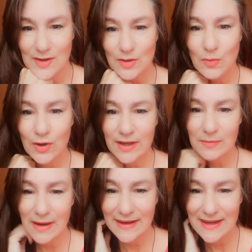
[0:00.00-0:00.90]
Good morning.
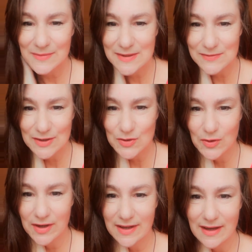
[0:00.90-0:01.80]
My name is
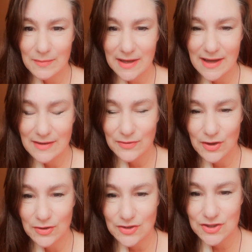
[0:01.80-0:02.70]
Victoria and I'm a life
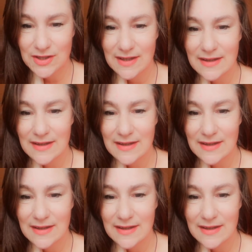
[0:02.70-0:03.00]
coach.